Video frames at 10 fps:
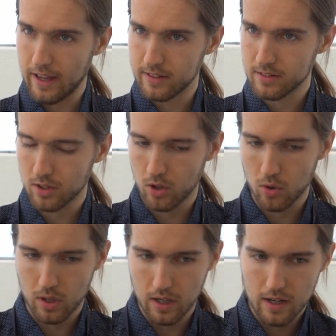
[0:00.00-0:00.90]
And
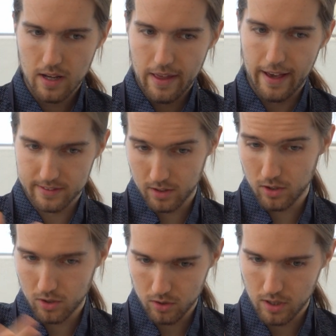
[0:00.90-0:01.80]
so as
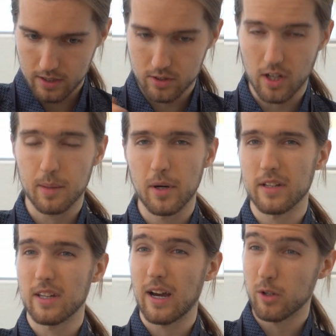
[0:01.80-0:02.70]
they'll talk about
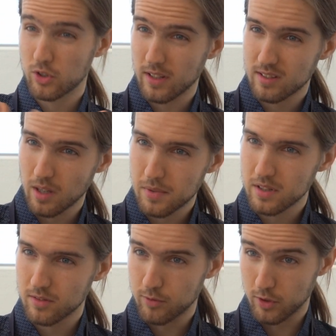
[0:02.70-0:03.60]
at the IOHK Summit
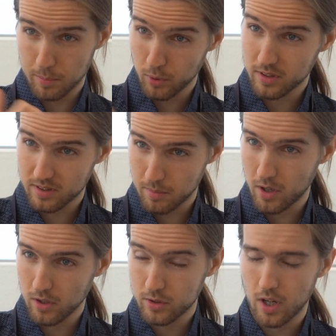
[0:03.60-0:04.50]
for the Plutus and
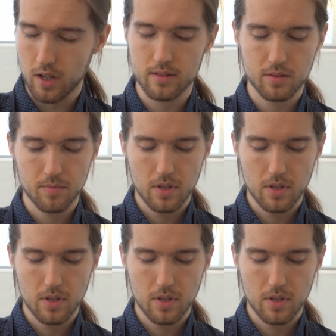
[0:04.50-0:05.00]
Marlowe talks,